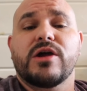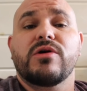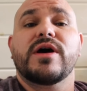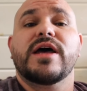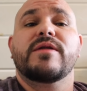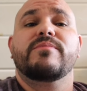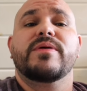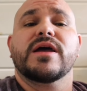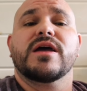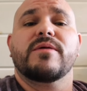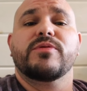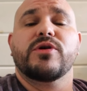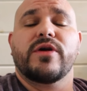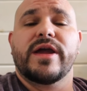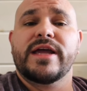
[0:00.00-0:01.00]
and go ahead and pick
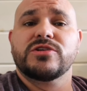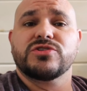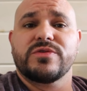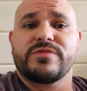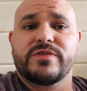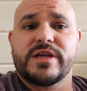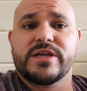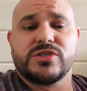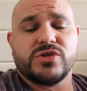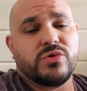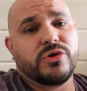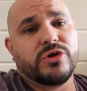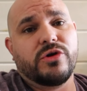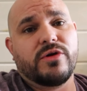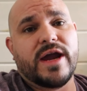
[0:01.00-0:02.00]
up your angelfish
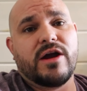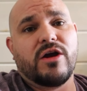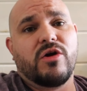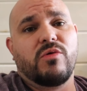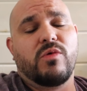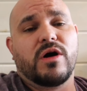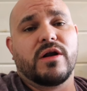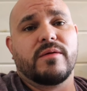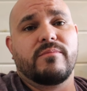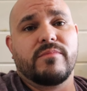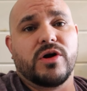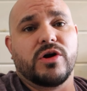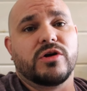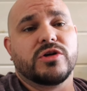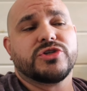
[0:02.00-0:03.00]
or your arowana
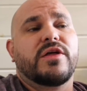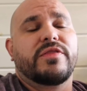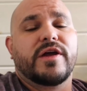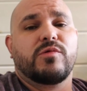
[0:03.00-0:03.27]
merch.